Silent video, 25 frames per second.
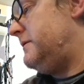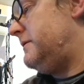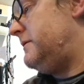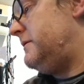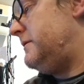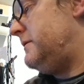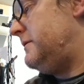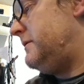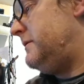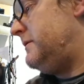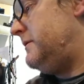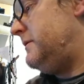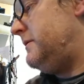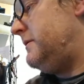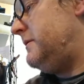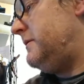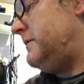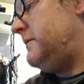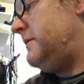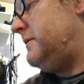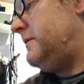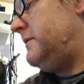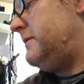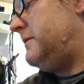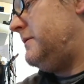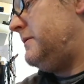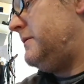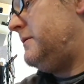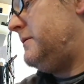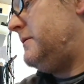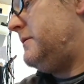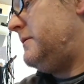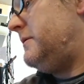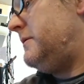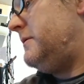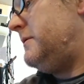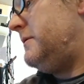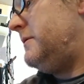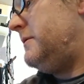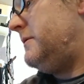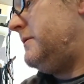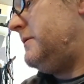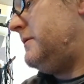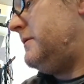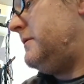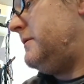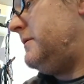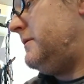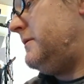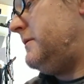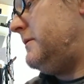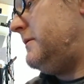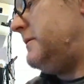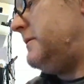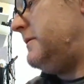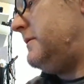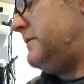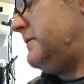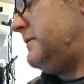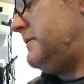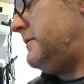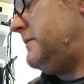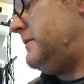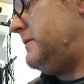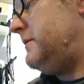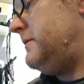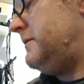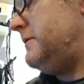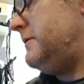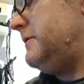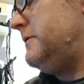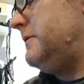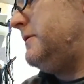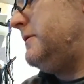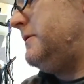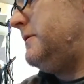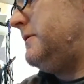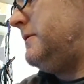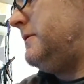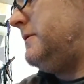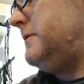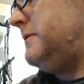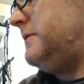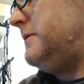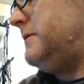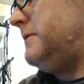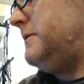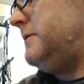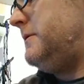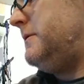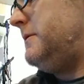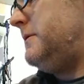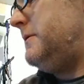[no speech]